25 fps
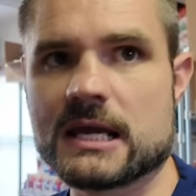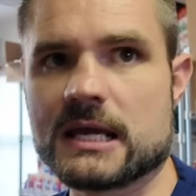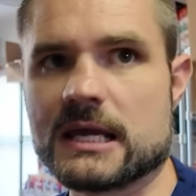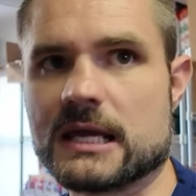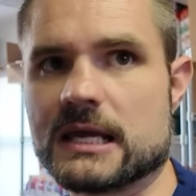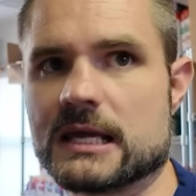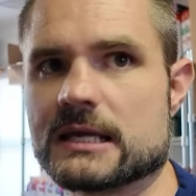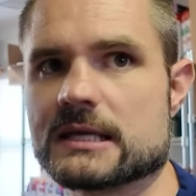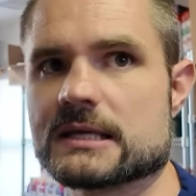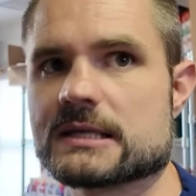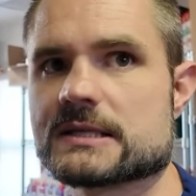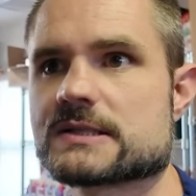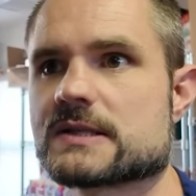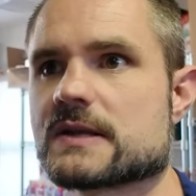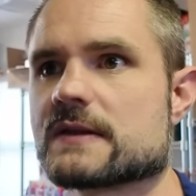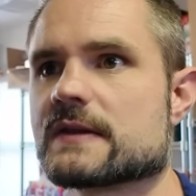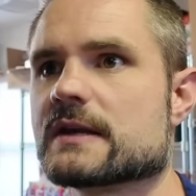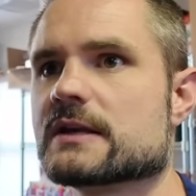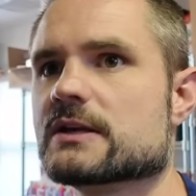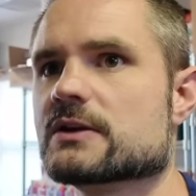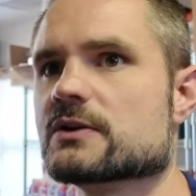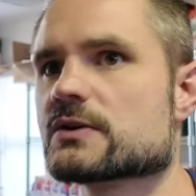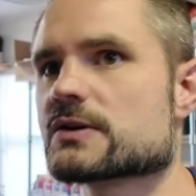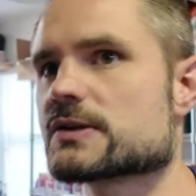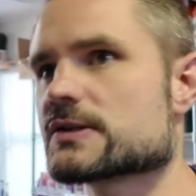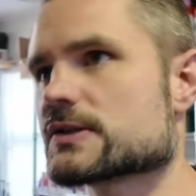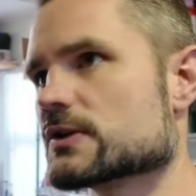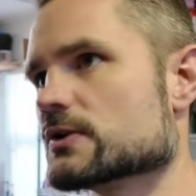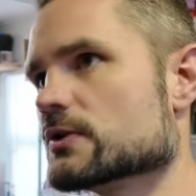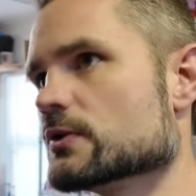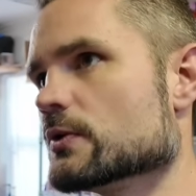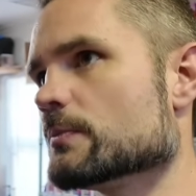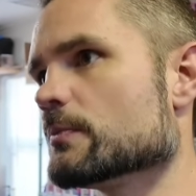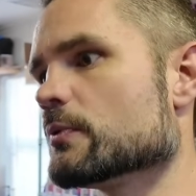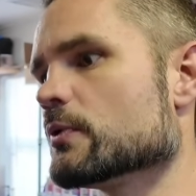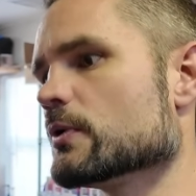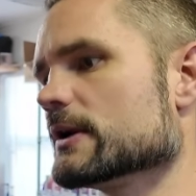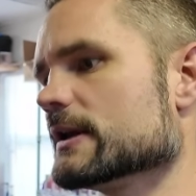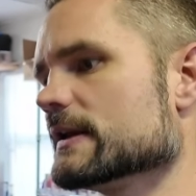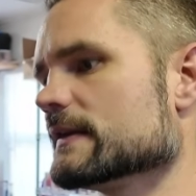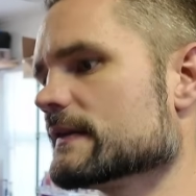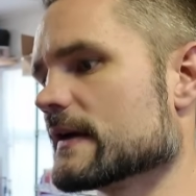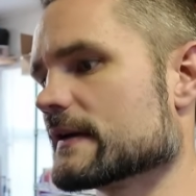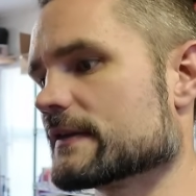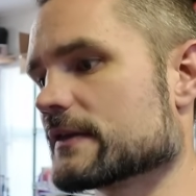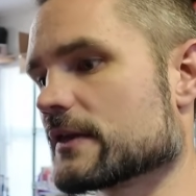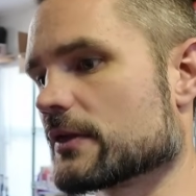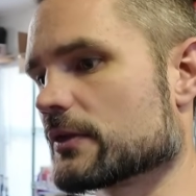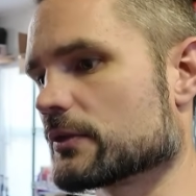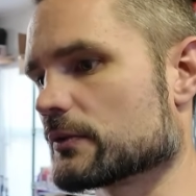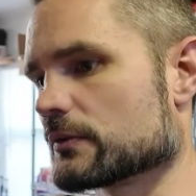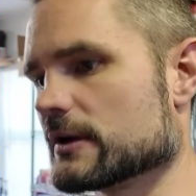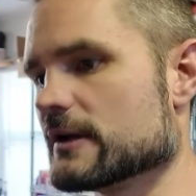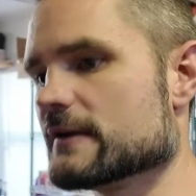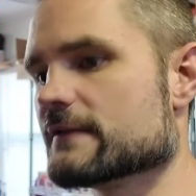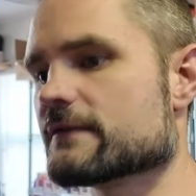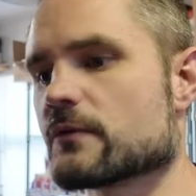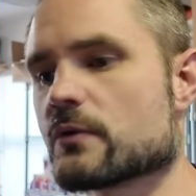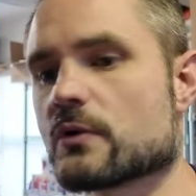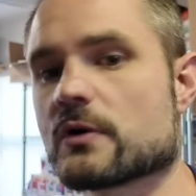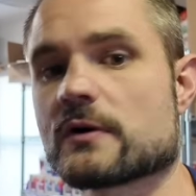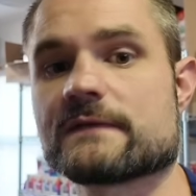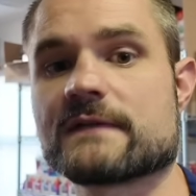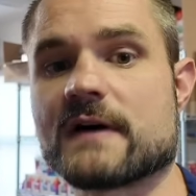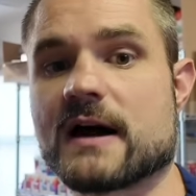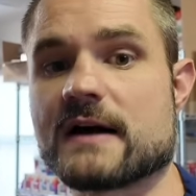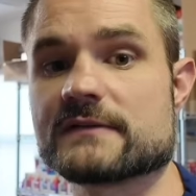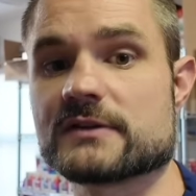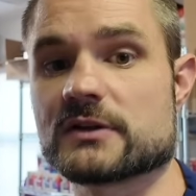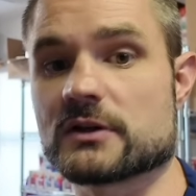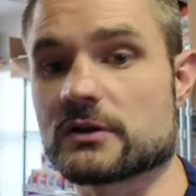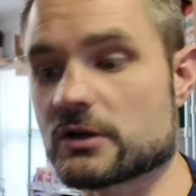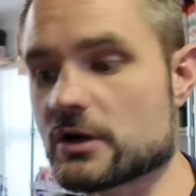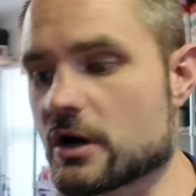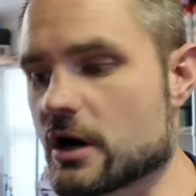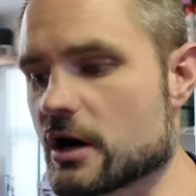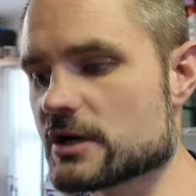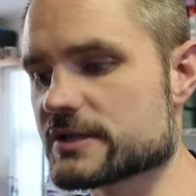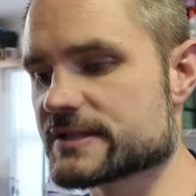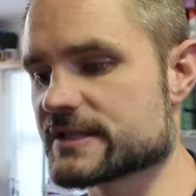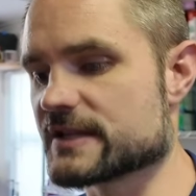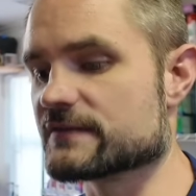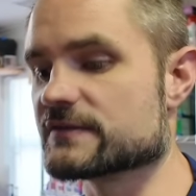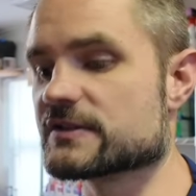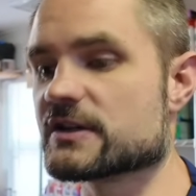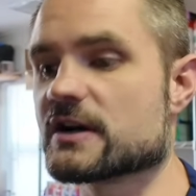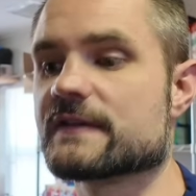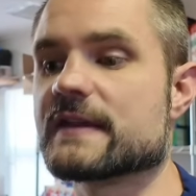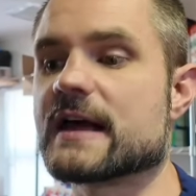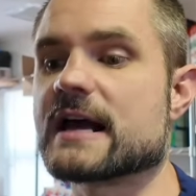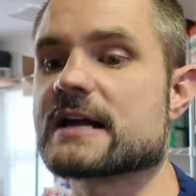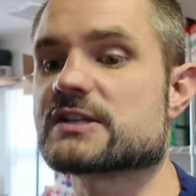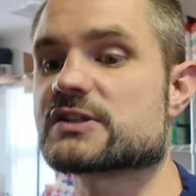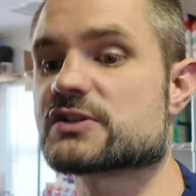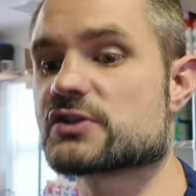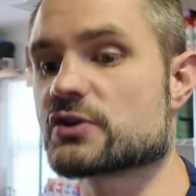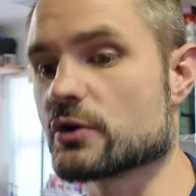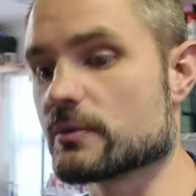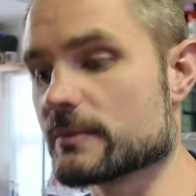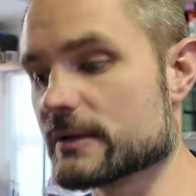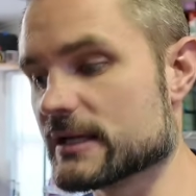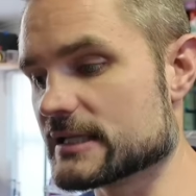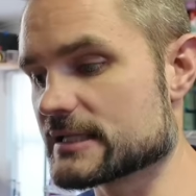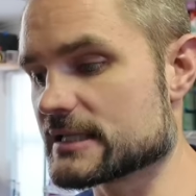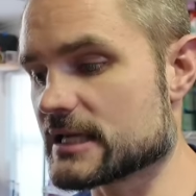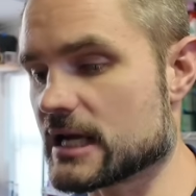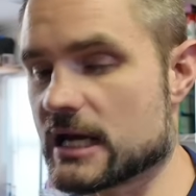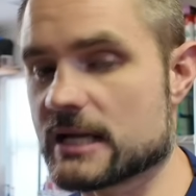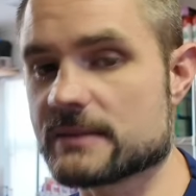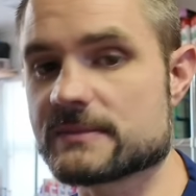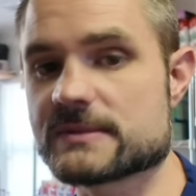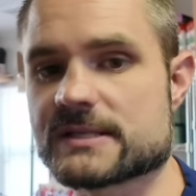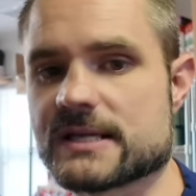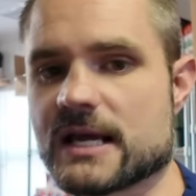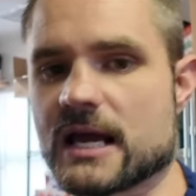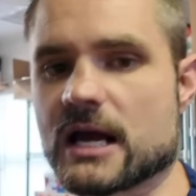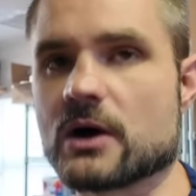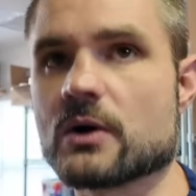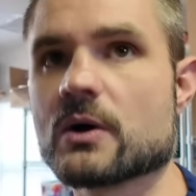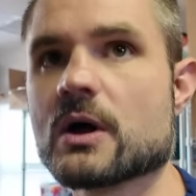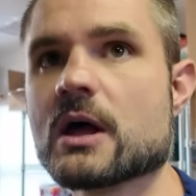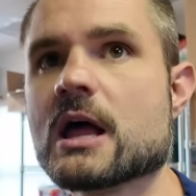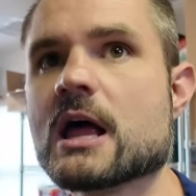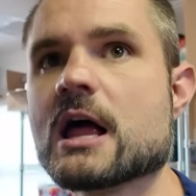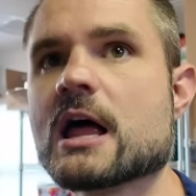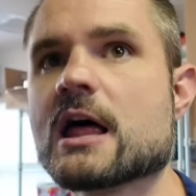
is they used to put in like the $3, $4, $5 cards, and they've done that so many times now